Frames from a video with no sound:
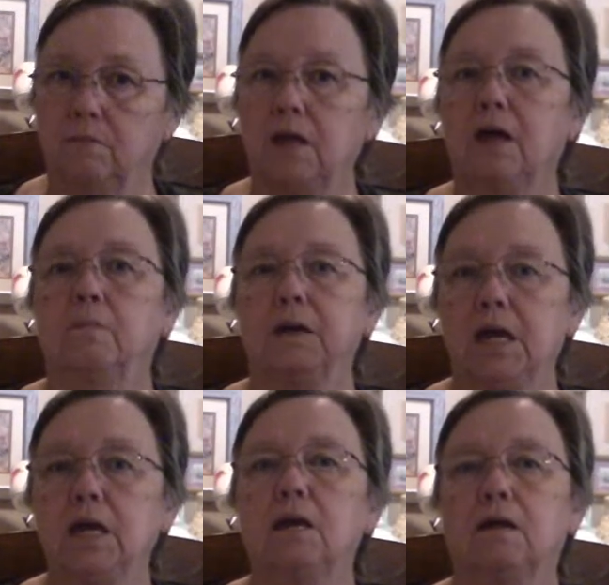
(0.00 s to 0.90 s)
him
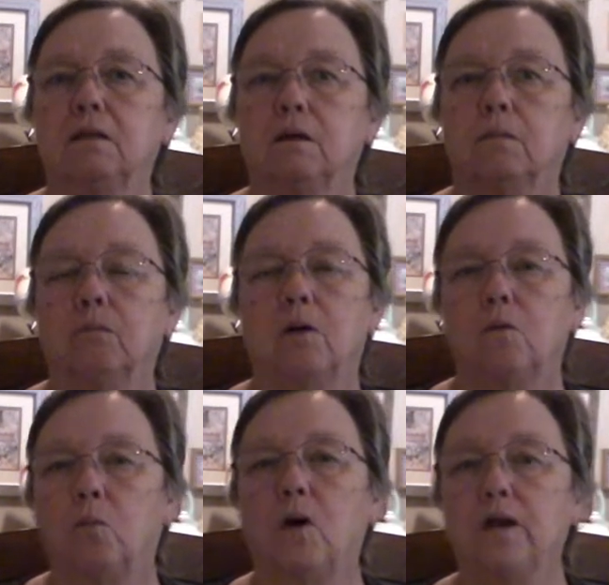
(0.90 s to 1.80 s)
eating them,
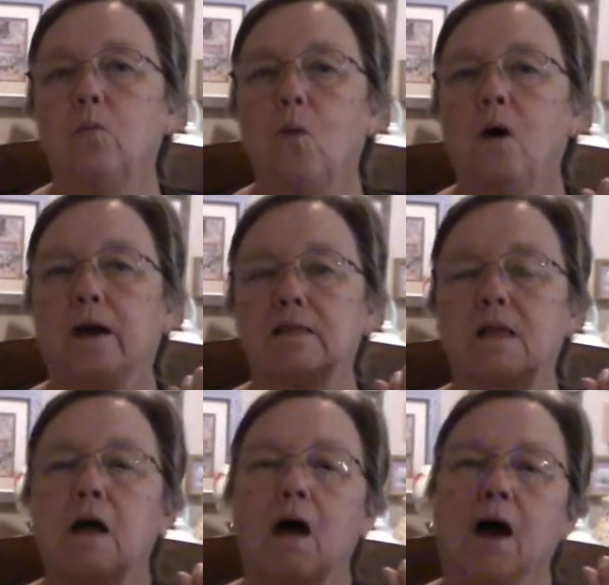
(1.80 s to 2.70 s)
of what he wants,